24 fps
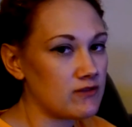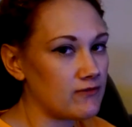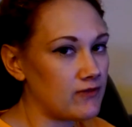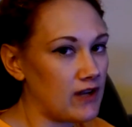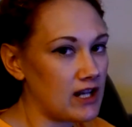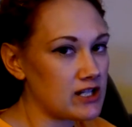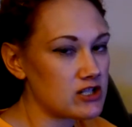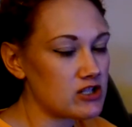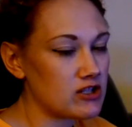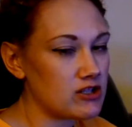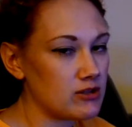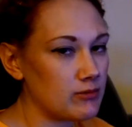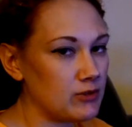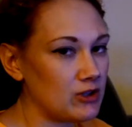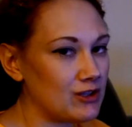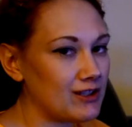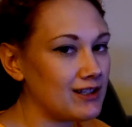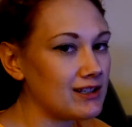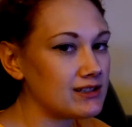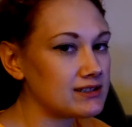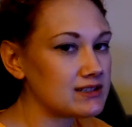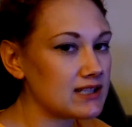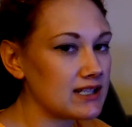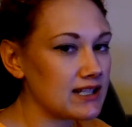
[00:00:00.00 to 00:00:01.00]
of
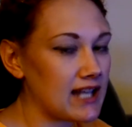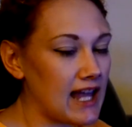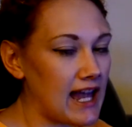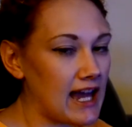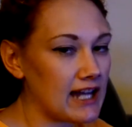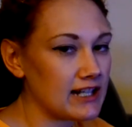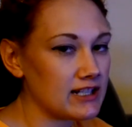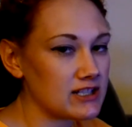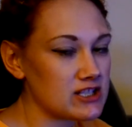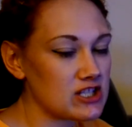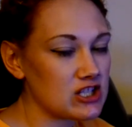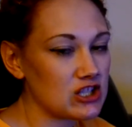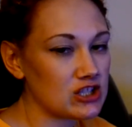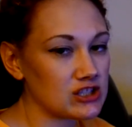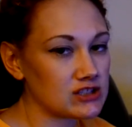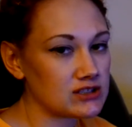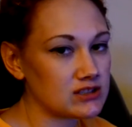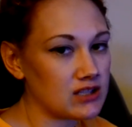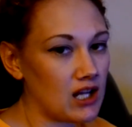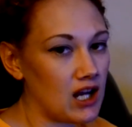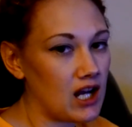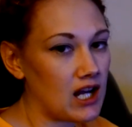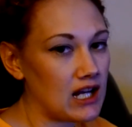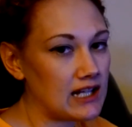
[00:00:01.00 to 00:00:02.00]
vegetables and add it to your
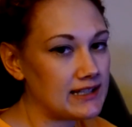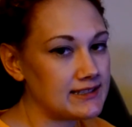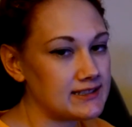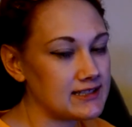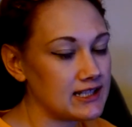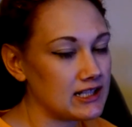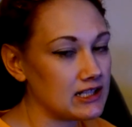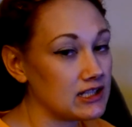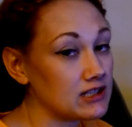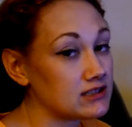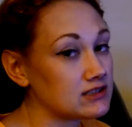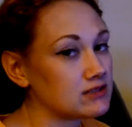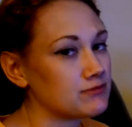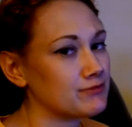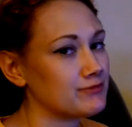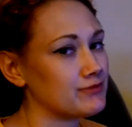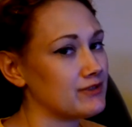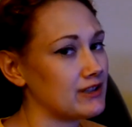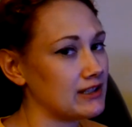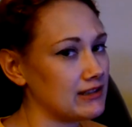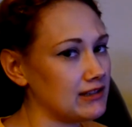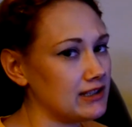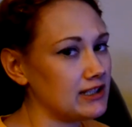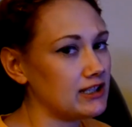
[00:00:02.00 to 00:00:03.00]
sauce and it's
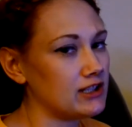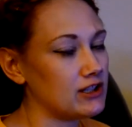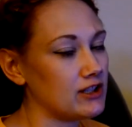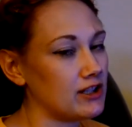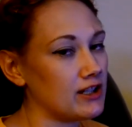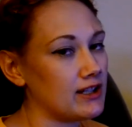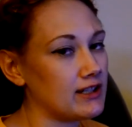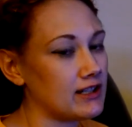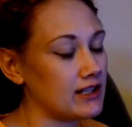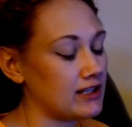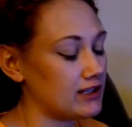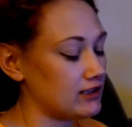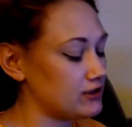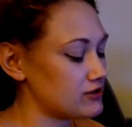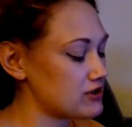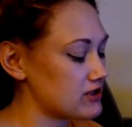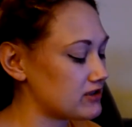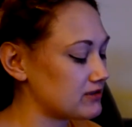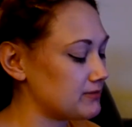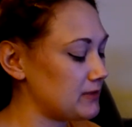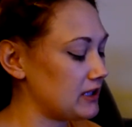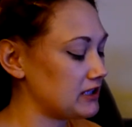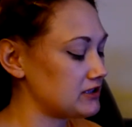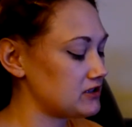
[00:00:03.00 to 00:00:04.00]
really good and it
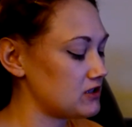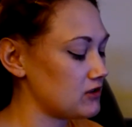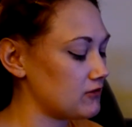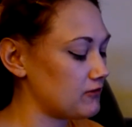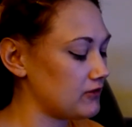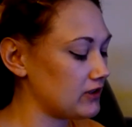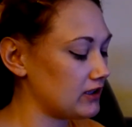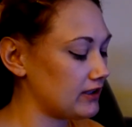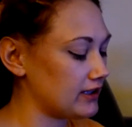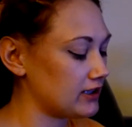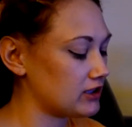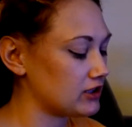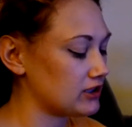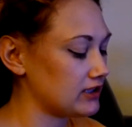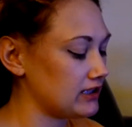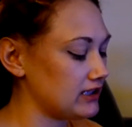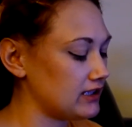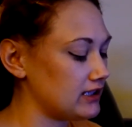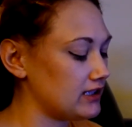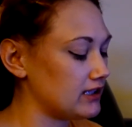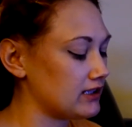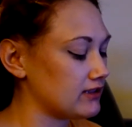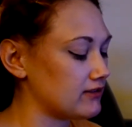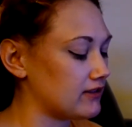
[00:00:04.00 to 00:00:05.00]
just makes you feel like you're
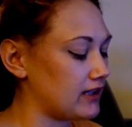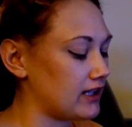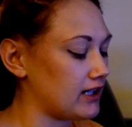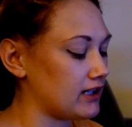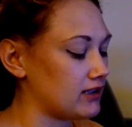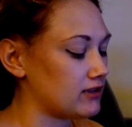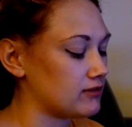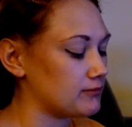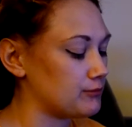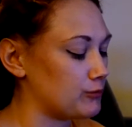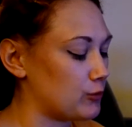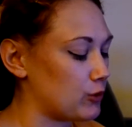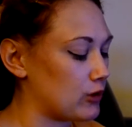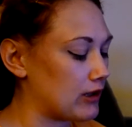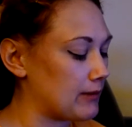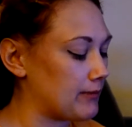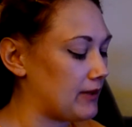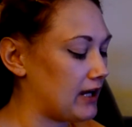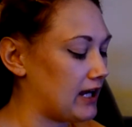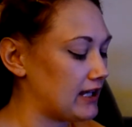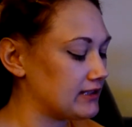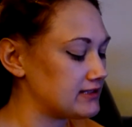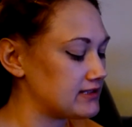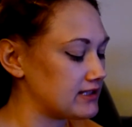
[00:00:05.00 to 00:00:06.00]
eating like more
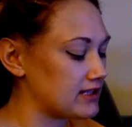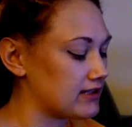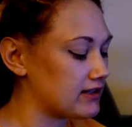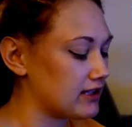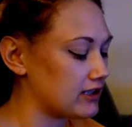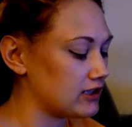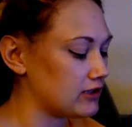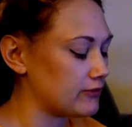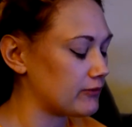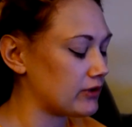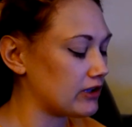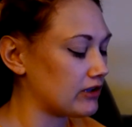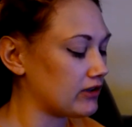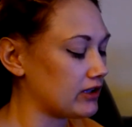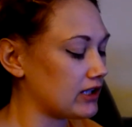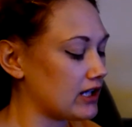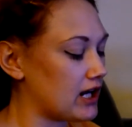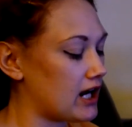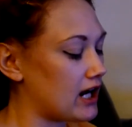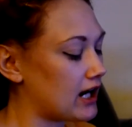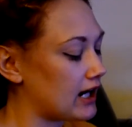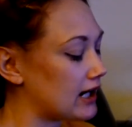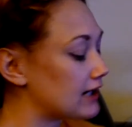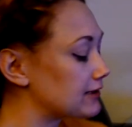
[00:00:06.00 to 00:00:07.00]
pasta than you really
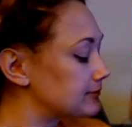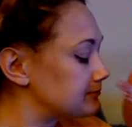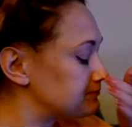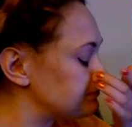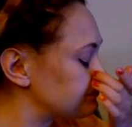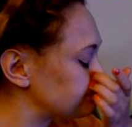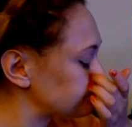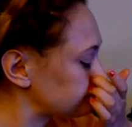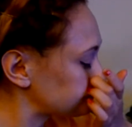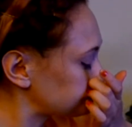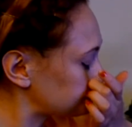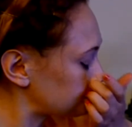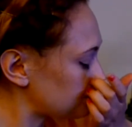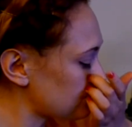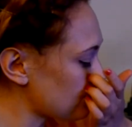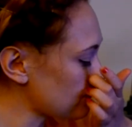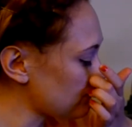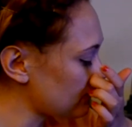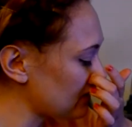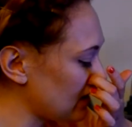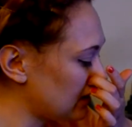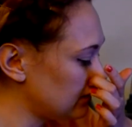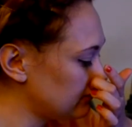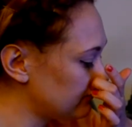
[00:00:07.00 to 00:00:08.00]
are
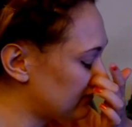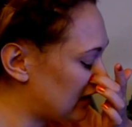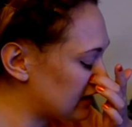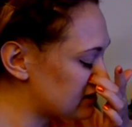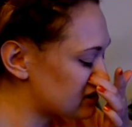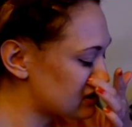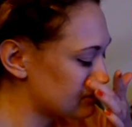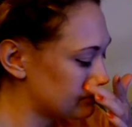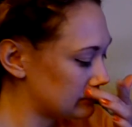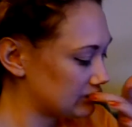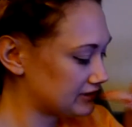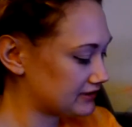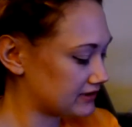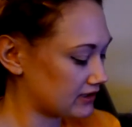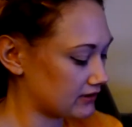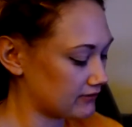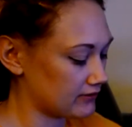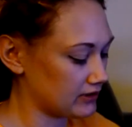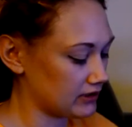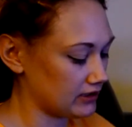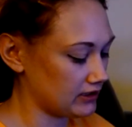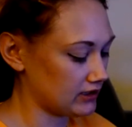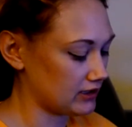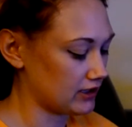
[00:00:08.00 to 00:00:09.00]
and vegetables are
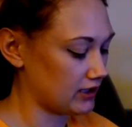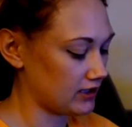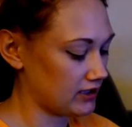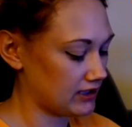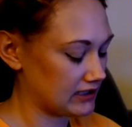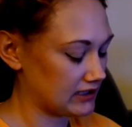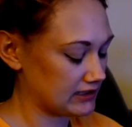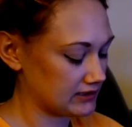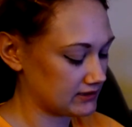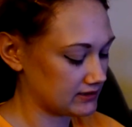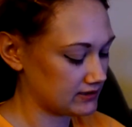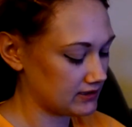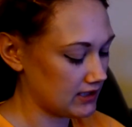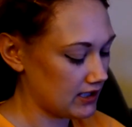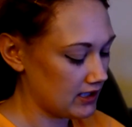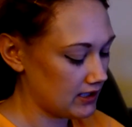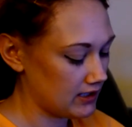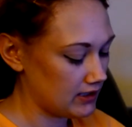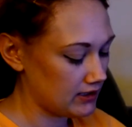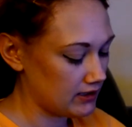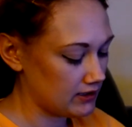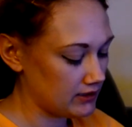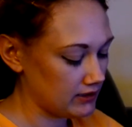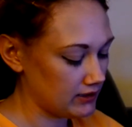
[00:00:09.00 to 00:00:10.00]
really good because
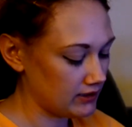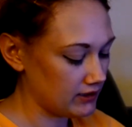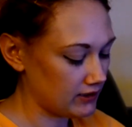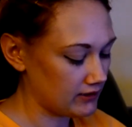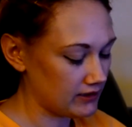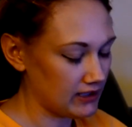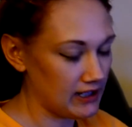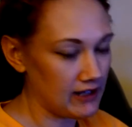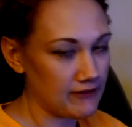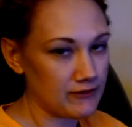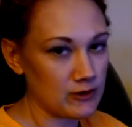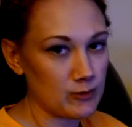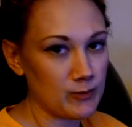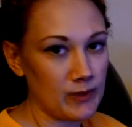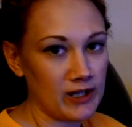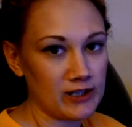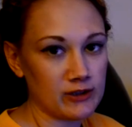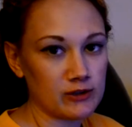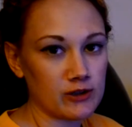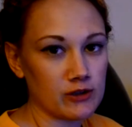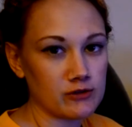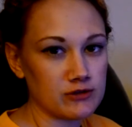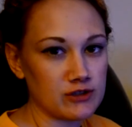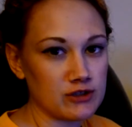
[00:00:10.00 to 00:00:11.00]
you know they have the
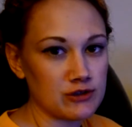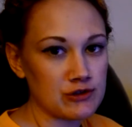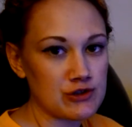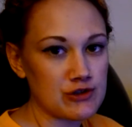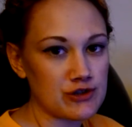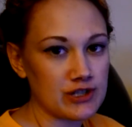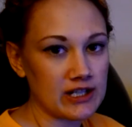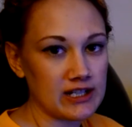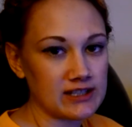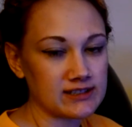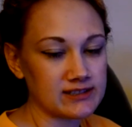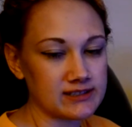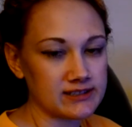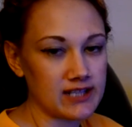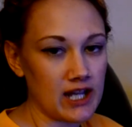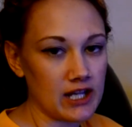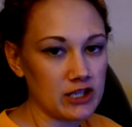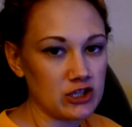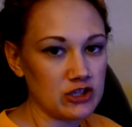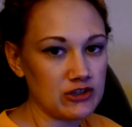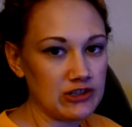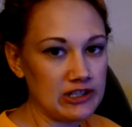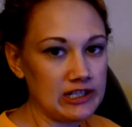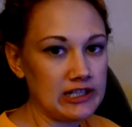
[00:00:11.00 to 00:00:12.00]
micronutrients that
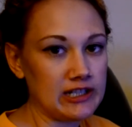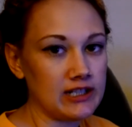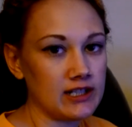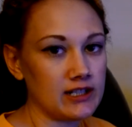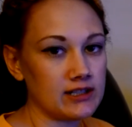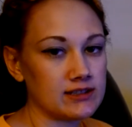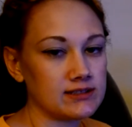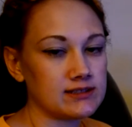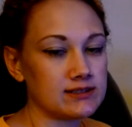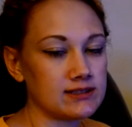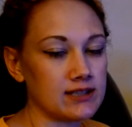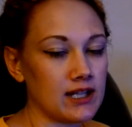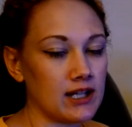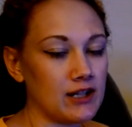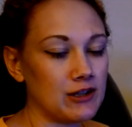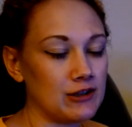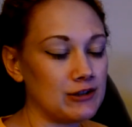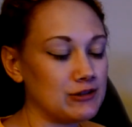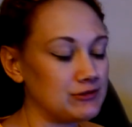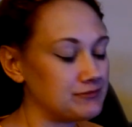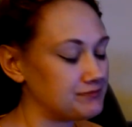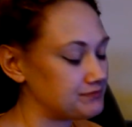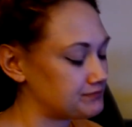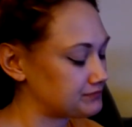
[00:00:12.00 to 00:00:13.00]
you need so
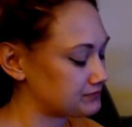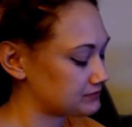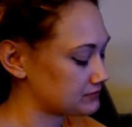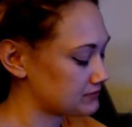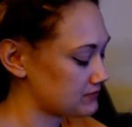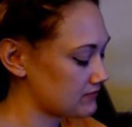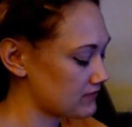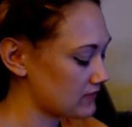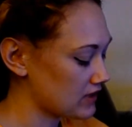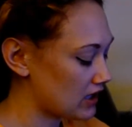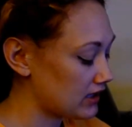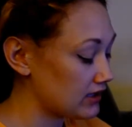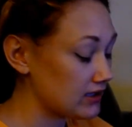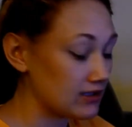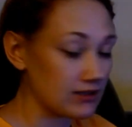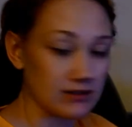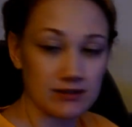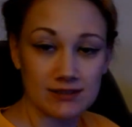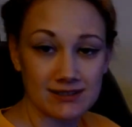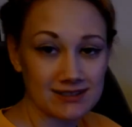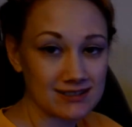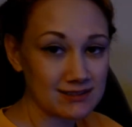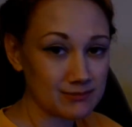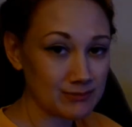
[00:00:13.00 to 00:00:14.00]

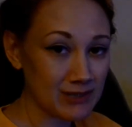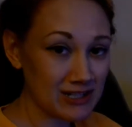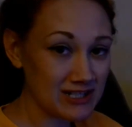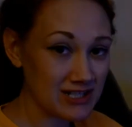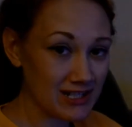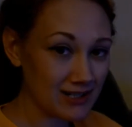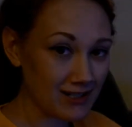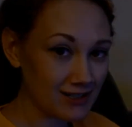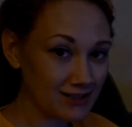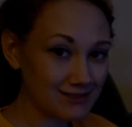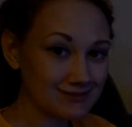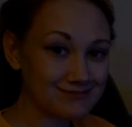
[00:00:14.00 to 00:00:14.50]
is my dinner